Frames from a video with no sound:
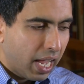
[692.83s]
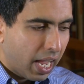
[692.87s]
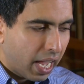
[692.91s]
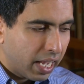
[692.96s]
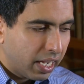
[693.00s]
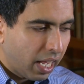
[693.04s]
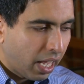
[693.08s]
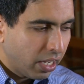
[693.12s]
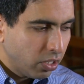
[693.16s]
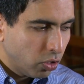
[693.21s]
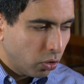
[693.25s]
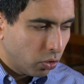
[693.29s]

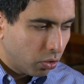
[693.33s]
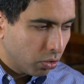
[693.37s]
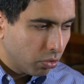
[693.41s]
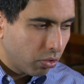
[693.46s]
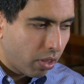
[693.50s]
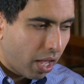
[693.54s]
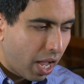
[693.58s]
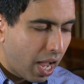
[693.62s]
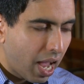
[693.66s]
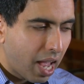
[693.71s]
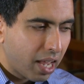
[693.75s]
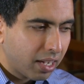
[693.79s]
And, and you
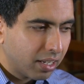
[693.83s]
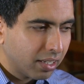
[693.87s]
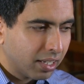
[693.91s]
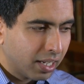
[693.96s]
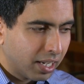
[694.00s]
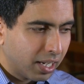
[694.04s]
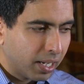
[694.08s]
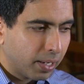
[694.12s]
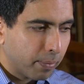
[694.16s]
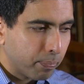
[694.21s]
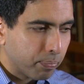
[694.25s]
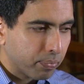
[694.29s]
do that,
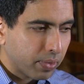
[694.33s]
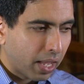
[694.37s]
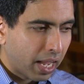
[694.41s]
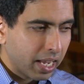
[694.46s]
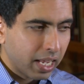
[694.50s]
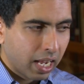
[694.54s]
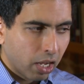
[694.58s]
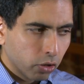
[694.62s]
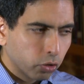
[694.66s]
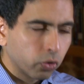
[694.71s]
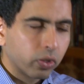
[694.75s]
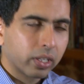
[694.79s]
um,
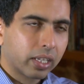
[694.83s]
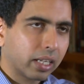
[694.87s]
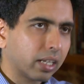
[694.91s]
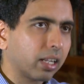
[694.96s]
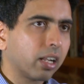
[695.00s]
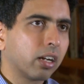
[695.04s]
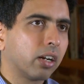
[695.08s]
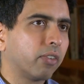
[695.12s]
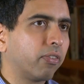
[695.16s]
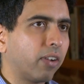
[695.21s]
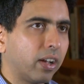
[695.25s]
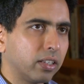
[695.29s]
I also think it
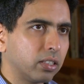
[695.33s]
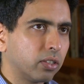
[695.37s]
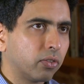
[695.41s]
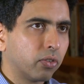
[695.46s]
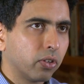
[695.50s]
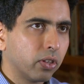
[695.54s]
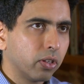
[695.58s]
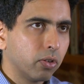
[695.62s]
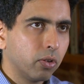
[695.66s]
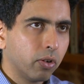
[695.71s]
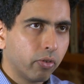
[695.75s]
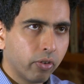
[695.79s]
clarifies it
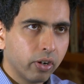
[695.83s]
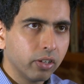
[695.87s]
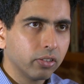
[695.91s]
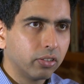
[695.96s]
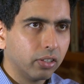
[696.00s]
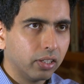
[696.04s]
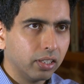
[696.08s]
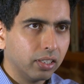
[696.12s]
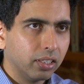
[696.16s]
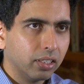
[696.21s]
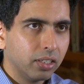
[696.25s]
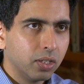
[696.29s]
for the
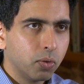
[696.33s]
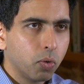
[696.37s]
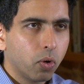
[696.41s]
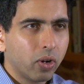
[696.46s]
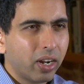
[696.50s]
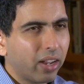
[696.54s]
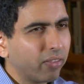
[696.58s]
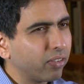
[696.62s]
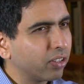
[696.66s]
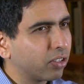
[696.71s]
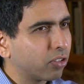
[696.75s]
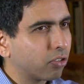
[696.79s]
university. You
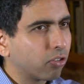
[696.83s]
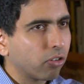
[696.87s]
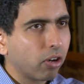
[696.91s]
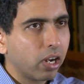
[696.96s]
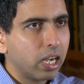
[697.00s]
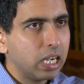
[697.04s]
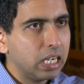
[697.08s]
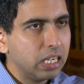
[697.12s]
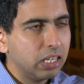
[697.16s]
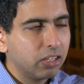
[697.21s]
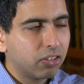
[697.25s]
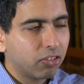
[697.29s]
won't have the
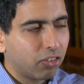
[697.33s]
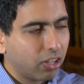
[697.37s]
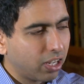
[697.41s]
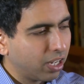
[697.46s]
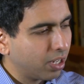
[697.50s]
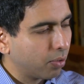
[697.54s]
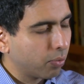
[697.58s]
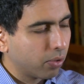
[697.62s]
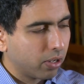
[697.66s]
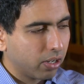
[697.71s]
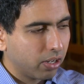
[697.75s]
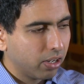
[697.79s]
strange
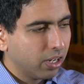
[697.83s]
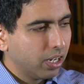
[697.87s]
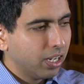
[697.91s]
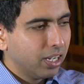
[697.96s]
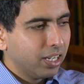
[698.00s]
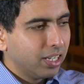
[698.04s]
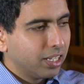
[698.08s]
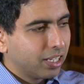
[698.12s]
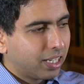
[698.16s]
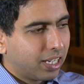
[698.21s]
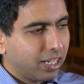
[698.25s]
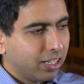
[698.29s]
thing where
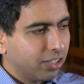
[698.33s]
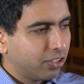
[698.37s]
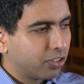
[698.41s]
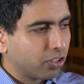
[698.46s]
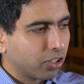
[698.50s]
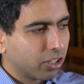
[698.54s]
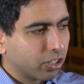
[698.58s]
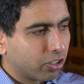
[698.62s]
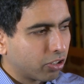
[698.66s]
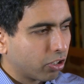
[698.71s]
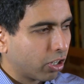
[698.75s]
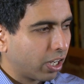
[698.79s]

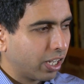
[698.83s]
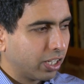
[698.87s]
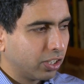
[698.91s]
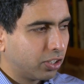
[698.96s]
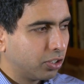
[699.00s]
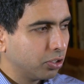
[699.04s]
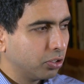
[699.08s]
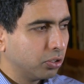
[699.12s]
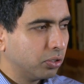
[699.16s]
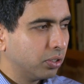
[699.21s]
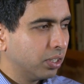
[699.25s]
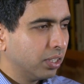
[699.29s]
kids are trying
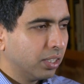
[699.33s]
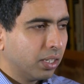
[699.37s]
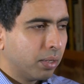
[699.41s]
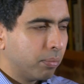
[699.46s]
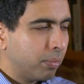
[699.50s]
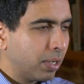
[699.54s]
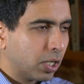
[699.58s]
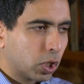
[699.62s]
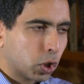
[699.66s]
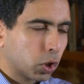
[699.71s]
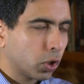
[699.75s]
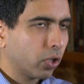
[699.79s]
to
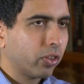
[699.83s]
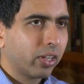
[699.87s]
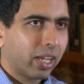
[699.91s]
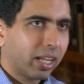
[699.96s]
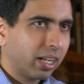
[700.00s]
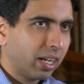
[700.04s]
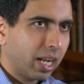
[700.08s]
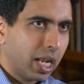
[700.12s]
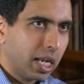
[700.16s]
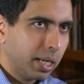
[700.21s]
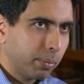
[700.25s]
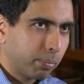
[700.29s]
make sure they
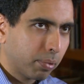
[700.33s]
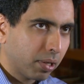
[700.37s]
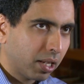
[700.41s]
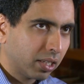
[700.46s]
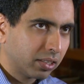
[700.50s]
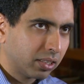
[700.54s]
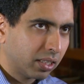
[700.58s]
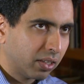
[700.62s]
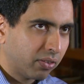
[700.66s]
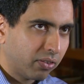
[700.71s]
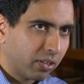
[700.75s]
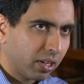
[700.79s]
get an A
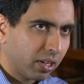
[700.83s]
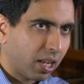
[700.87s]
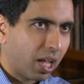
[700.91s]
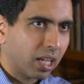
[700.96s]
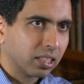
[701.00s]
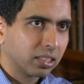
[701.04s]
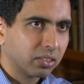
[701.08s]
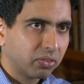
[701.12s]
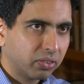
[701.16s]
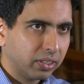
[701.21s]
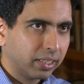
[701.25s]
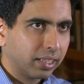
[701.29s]
plus in a
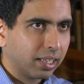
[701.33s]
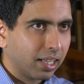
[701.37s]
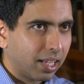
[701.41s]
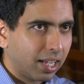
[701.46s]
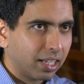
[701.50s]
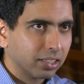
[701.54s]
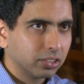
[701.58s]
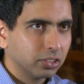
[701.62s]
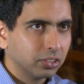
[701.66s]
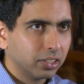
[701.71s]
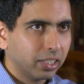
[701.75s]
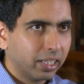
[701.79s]
philosophy
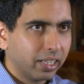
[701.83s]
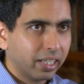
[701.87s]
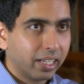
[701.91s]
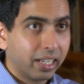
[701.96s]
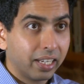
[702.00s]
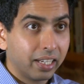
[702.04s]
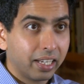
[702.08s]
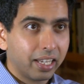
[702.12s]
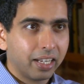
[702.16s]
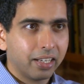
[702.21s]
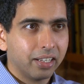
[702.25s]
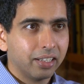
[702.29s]
class so that they
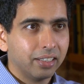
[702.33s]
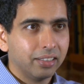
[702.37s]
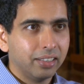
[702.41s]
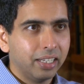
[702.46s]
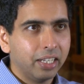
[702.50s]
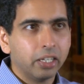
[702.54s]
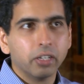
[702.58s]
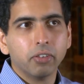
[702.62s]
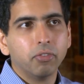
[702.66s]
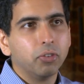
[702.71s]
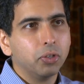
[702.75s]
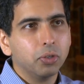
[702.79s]
can get an
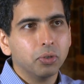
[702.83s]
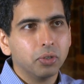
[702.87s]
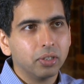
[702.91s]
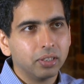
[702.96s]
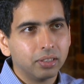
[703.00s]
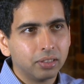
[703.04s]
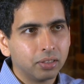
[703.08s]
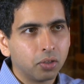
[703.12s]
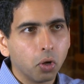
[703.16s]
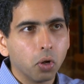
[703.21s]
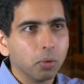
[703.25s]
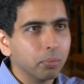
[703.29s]
interview
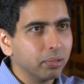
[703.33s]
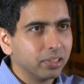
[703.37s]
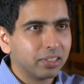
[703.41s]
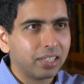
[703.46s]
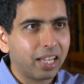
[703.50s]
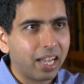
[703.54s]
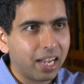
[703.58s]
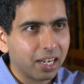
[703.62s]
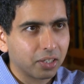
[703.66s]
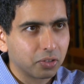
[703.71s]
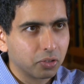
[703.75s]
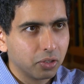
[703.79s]
at Goldman
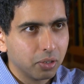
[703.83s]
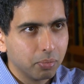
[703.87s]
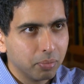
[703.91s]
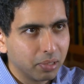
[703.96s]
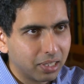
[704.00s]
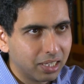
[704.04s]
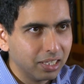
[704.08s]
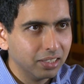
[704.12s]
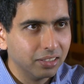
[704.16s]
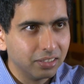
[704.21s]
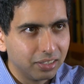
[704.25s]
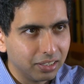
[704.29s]
Sachs or at
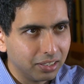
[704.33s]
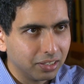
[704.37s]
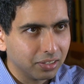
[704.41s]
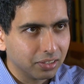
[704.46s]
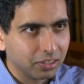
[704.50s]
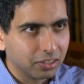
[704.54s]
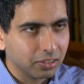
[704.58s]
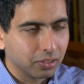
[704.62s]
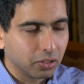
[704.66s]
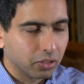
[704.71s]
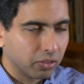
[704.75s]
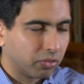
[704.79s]
McKinsey
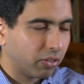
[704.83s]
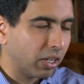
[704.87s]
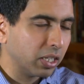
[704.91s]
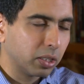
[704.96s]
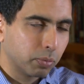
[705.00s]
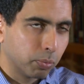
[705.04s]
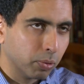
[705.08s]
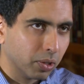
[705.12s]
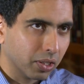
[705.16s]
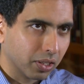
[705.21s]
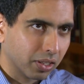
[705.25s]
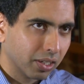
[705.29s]
or, or
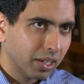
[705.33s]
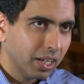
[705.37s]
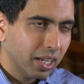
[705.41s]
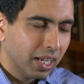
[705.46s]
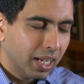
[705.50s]
Facebook.